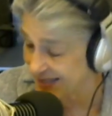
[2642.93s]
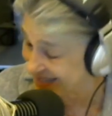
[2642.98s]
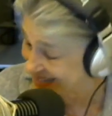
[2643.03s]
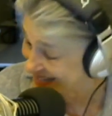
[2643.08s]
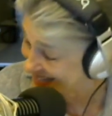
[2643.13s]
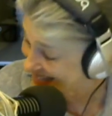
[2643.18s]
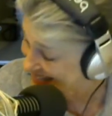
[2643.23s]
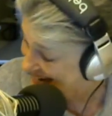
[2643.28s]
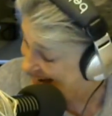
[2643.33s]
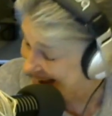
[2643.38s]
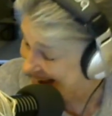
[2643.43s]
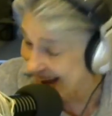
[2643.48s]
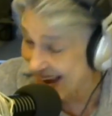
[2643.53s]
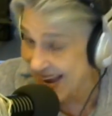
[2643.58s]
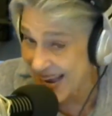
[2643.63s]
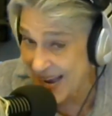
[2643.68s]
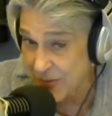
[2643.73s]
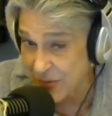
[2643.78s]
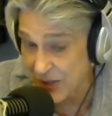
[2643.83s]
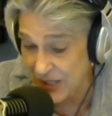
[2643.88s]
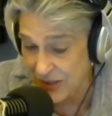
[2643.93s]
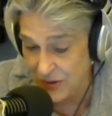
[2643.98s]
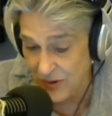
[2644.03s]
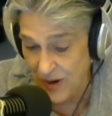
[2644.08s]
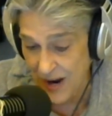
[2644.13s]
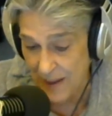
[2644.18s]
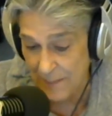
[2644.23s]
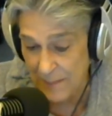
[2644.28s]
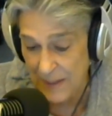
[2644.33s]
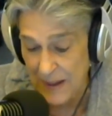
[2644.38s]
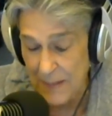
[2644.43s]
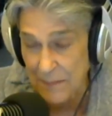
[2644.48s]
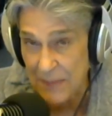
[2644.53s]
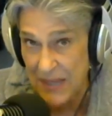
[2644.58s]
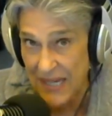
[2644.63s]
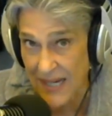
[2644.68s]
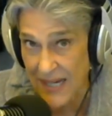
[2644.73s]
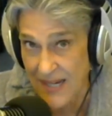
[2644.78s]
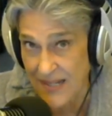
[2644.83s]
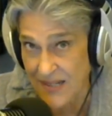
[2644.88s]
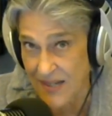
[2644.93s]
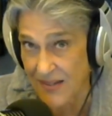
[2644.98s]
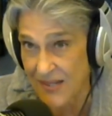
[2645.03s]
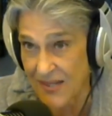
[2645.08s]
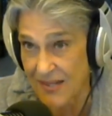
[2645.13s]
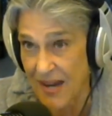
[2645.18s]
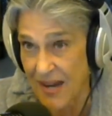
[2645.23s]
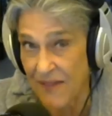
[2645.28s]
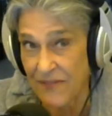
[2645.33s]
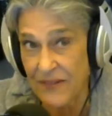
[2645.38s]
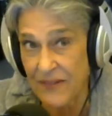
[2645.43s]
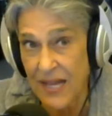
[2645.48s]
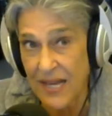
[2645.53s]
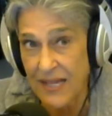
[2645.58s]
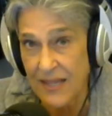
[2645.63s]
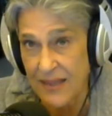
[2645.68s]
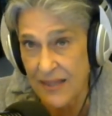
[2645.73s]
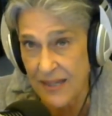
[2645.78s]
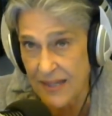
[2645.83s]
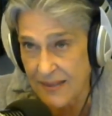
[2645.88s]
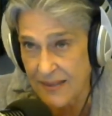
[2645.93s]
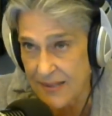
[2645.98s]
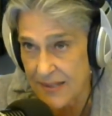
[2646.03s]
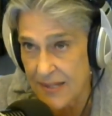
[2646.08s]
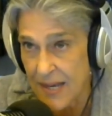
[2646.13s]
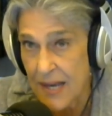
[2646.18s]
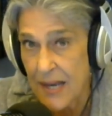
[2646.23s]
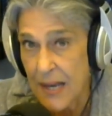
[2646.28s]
stay with Trump, because of stuff like this,